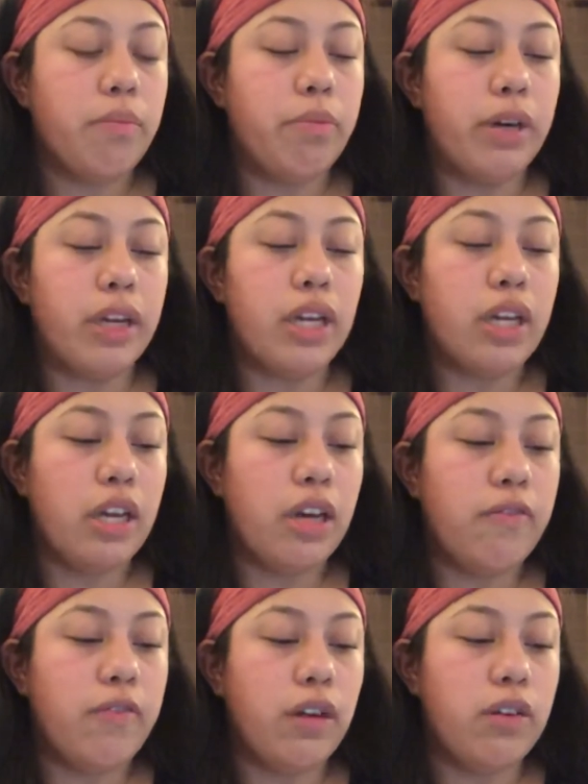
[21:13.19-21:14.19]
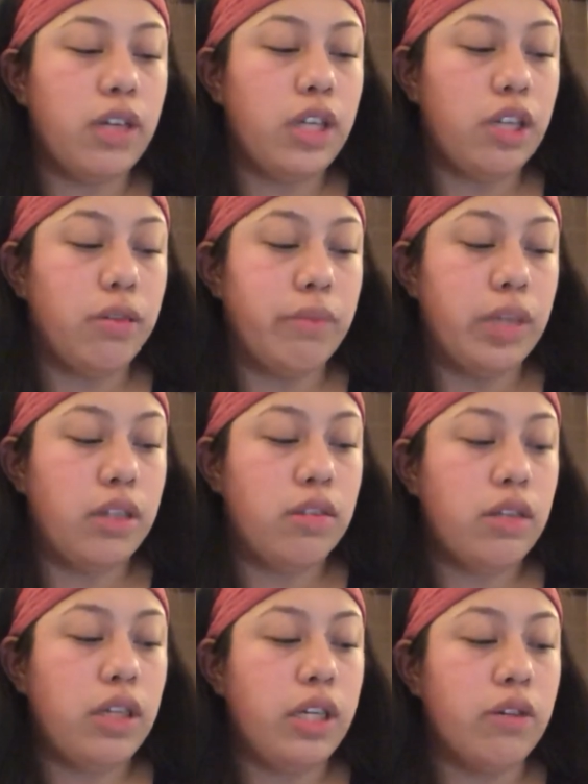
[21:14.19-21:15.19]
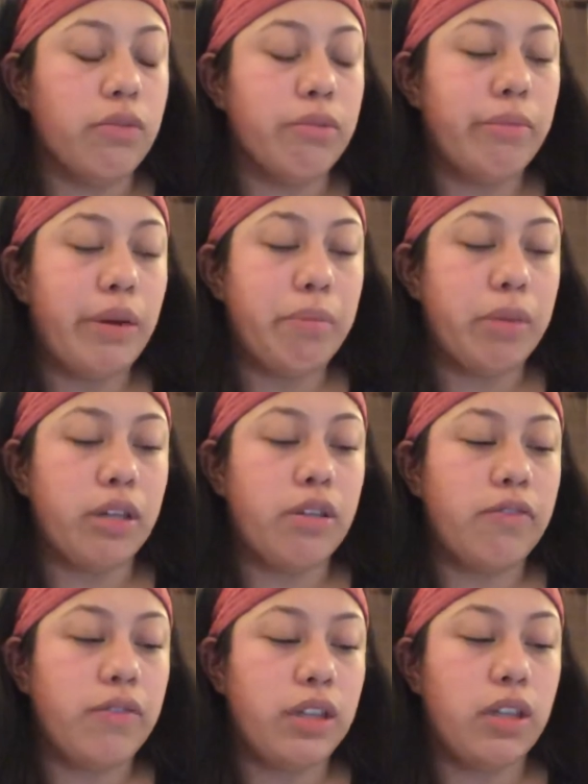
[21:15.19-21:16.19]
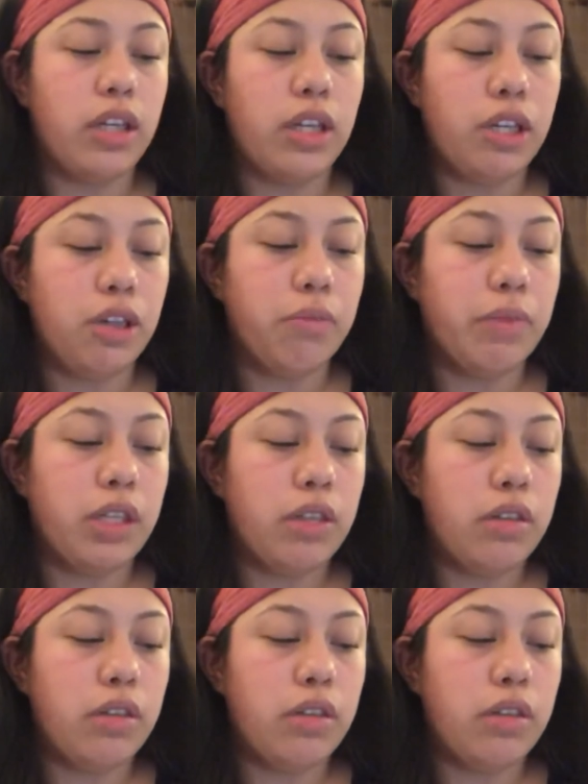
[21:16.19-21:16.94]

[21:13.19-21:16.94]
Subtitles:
But he felt human. He remembered feeling human.